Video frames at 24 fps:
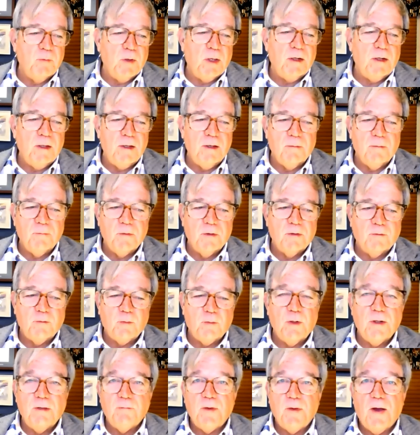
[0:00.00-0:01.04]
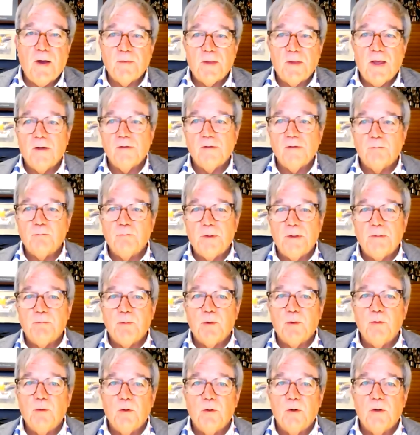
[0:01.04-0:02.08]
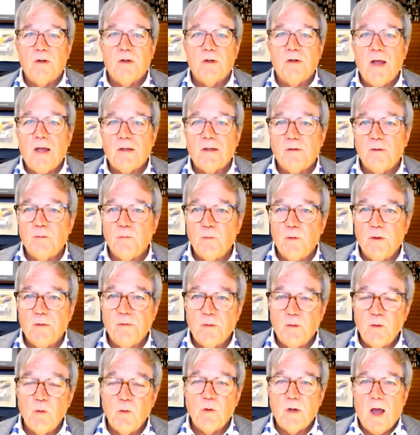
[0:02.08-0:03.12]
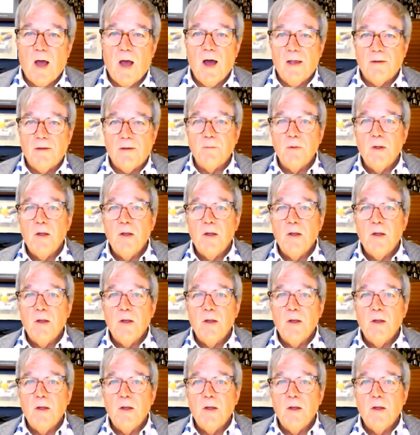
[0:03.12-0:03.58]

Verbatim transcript: any of the twenty-five thousand people who are connected with UConn.